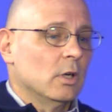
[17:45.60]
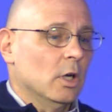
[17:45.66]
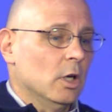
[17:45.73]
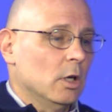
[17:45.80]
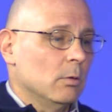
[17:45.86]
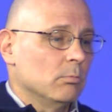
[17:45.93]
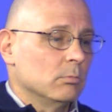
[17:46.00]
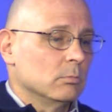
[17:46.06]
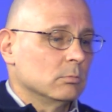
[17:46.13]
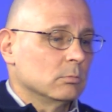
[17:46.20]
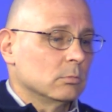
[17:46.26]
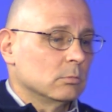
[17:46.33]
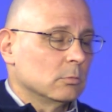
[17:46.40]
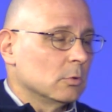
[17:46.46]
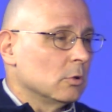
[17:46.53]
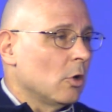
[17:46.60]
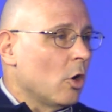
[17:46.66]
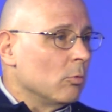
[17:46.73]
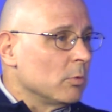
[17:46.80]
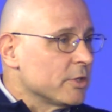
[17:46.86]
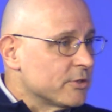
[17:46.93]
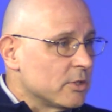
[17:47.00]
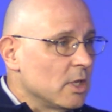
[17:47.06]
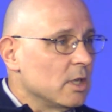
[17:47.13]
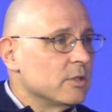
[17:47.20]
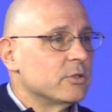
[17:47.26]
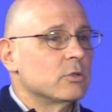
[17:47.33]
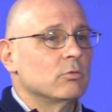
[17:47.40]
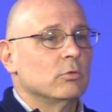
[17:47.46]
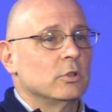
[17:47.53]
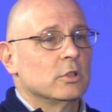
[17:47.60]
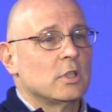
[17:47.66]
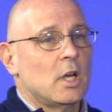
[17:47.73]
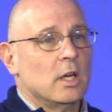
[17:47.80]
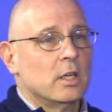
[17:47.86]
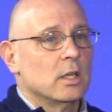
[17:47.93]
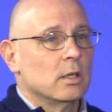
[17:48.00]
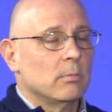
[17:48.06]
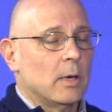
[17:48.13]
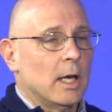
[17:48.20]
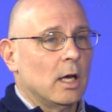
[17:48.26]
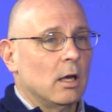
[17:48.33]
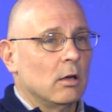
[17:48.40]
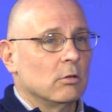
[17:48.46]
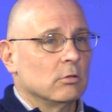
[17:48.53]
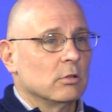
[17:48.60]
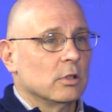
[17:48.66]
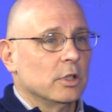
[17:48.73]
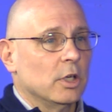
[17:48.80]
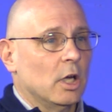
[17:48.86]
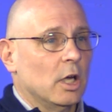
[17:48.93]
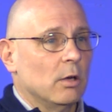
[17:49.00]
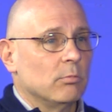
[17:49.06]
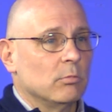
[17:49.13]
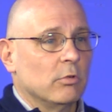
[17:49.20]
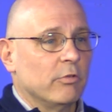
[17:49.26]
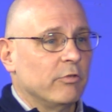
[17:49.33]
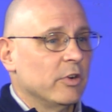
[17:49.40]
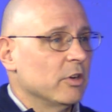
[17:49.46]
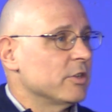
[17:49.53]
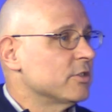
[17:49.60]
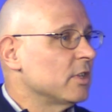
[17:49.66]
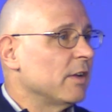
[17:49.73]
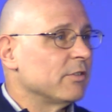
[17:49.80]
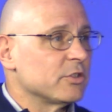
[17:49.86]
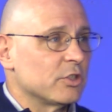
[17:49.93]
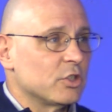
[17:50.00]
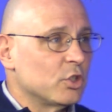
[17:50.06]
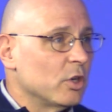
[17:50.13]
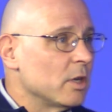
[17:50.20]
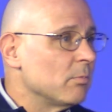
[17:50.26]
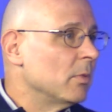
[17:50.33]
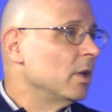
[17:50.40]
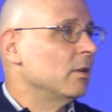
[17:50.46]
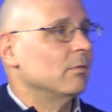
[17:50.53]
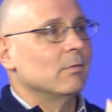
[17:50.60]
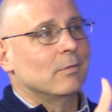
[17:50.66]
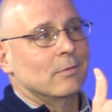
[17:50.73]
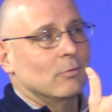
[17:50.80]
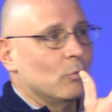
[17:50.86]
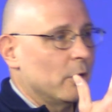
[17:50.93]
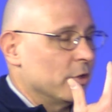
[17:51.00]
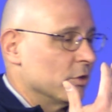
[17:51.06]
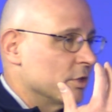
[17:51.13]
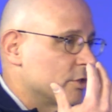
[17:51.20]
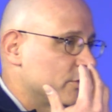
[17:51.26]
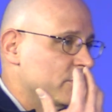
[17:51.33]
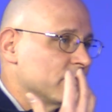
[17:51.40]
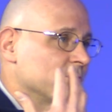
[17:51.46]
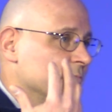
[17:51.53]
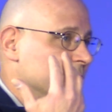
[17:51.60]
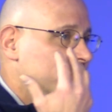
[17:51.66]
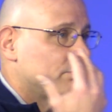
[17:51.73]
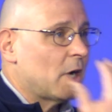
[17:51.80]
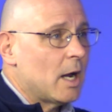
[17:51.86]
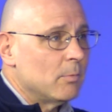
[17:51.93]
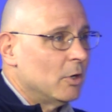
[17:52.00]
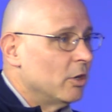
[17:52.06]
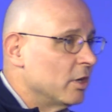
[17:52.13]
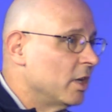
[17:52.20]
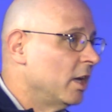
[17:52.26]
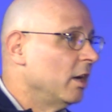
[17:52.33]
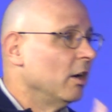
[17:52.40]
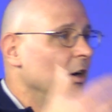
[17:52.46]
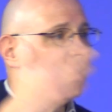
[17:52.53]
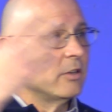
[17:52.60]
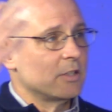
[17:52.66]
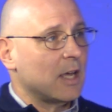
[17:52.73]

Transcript: um, homelessness, when you're talking about uh, various levels of treatment, whether it's primary care